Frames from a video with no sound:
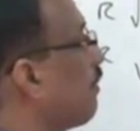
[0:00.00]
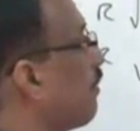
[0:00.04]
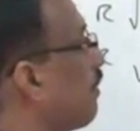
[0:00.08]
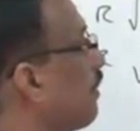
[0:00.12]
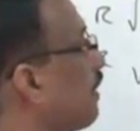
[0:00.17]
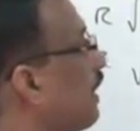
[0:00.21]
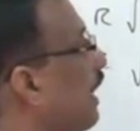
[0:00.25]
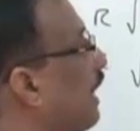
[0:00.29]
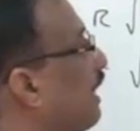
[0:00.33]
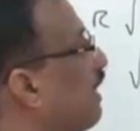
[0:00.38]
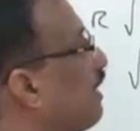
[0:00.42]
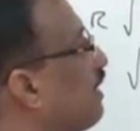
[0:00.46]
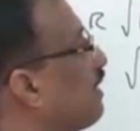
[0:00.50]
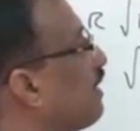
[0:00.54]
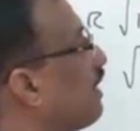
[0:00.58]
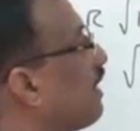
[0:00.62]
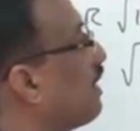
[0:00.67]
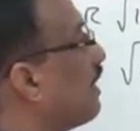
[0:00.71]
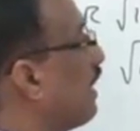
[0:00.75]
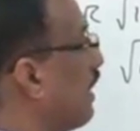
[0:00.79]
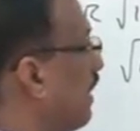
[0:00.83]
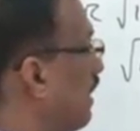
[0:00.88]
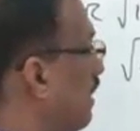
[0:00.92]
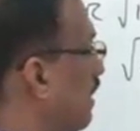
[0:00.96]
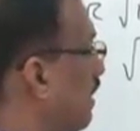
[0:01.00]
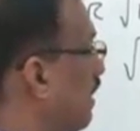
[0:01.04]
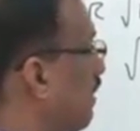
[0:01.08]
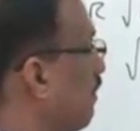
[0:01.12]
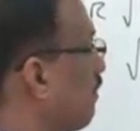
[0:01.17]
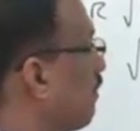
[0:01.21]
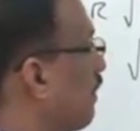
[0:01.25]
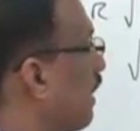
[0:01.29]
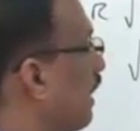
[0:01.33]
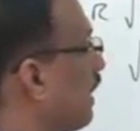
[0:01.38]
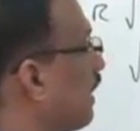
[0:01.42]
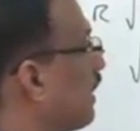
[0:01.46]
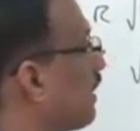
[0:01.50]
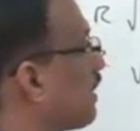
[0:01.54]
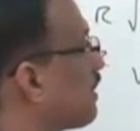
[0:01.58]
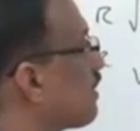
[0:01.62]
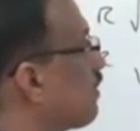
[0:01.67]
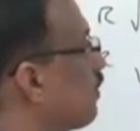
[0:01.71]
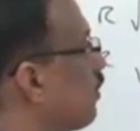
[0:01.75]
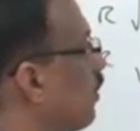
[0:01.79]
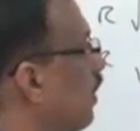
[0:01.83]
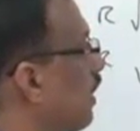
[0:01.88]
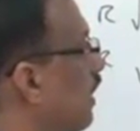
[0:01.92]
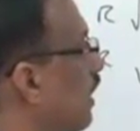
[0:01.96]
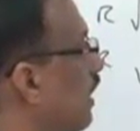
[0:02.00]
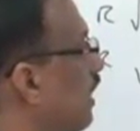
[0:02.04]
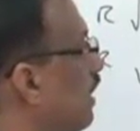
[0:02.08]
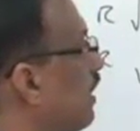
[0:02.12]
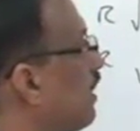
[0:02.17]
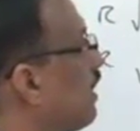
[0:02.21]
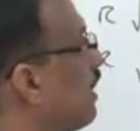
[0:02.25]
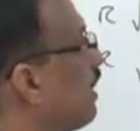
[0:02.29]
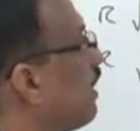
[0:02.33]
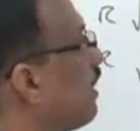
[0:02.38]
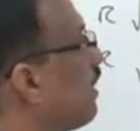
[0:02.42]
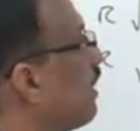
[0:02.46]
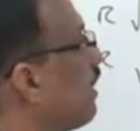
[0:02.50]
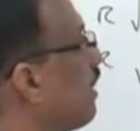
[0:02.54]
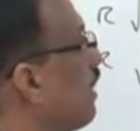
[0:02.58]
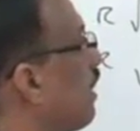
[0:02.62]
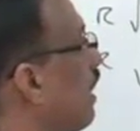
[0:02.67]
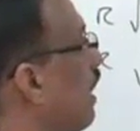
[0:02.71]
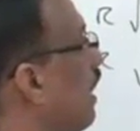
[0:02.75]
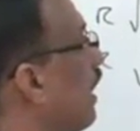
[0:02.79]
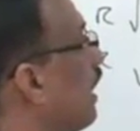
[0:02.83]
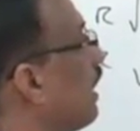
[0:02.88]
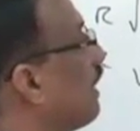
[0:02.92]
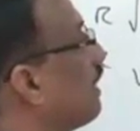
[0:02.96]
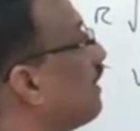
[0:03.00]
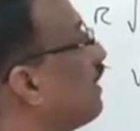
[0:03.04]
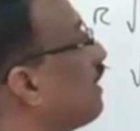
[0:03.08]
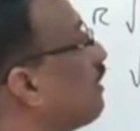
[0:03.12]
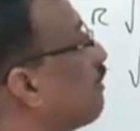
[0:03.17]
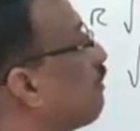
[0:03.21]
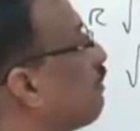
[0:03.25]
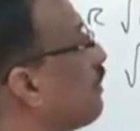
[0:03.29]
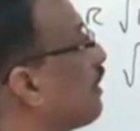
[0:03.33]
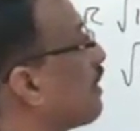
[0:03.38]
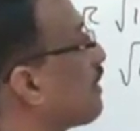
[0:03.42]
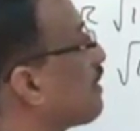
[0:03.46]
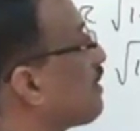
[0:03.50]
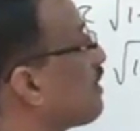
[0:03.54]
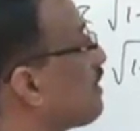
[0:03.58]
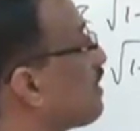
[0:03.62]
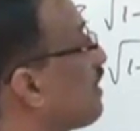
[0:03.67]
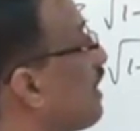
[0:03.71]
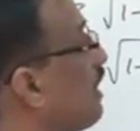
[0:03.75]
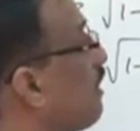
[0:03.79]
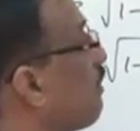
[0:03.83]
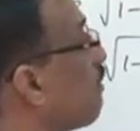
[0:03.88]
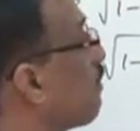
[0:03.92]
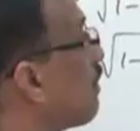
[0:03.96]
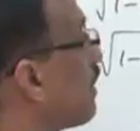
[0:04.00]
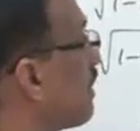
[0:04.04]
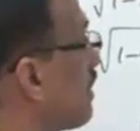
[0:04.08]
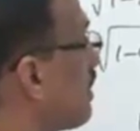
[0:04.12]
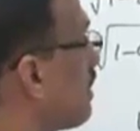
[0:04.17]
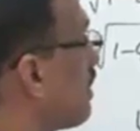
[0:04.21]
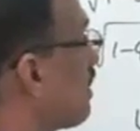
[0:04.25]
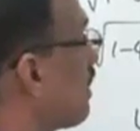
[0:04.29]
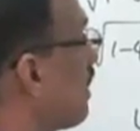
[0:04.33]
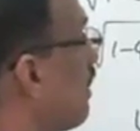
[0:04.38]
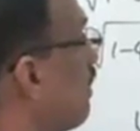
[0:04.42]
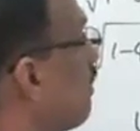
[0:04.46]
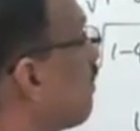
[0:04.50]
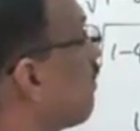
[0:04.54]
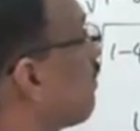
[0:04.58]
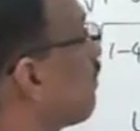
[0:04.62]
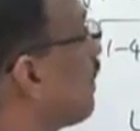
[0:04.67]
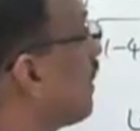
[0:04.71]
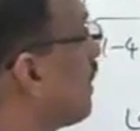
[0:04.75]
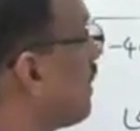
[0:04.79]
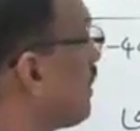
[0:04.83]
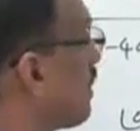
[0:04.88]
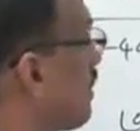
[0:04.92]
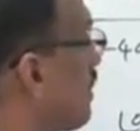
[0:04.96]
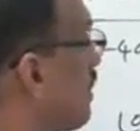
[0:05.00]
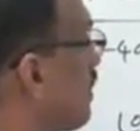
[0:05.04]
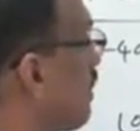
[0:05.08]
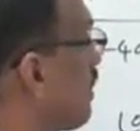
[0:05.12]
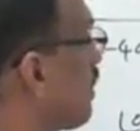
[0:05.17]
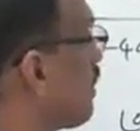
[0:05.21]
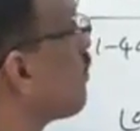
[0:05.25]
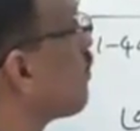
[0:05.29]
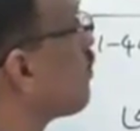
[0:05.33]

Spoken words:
90 minus 180 and then plus C plus